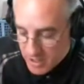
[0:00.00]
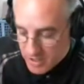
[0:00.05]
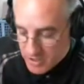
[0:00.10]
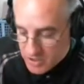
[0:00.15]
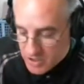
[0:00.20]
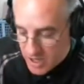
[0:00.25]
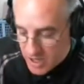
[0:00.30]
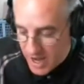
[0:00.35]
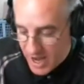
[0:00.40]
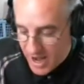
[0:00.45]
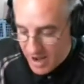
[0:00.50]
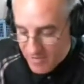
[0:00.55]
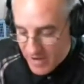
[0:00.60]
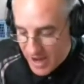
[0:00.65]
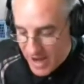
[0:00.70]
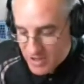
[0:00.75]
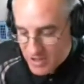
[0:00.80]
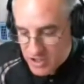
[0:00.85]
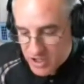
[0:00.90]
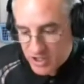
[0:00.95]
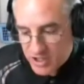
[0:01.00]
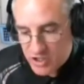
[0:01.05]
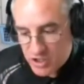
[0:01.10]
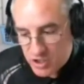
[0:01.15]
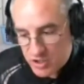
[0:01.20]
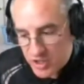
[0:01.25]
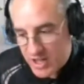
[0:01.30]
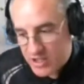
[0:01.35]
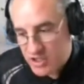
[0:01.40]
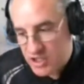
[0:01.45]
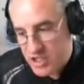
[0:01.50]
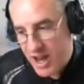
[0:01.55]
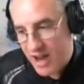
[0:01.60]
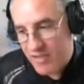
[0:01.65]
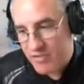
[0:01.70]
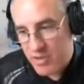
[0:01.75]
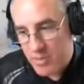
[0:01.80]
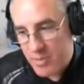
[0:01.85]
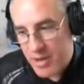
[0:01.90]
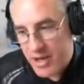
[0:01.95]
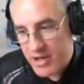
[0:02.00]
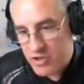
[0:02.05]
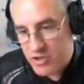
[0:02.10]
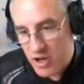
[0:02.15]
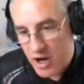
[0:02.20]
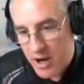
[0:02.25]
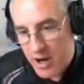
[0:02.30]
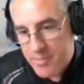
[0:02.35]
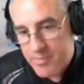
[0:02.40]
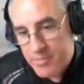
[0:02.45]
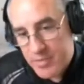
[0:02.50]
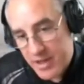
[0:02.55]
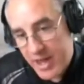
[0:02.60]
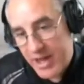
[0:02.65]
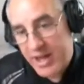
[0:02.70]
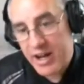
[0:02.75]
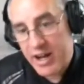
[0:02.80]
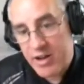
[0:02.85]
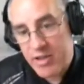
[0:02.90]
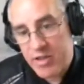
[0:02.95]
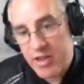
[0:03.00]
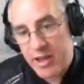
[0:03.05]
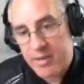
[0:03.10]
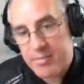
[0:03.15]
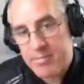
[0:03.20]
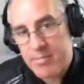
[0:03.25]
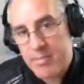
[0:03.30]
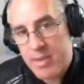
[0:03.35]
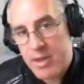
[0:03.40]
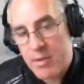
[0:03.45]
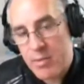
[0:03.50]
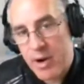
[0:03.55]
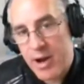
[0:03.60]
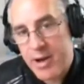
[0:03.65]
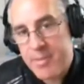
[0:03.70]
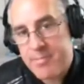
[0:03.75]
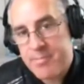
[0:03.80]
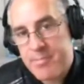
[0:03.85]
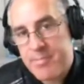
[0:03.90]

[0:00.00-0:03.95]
to have access to that Staff of the Magi, that kind of thing, right?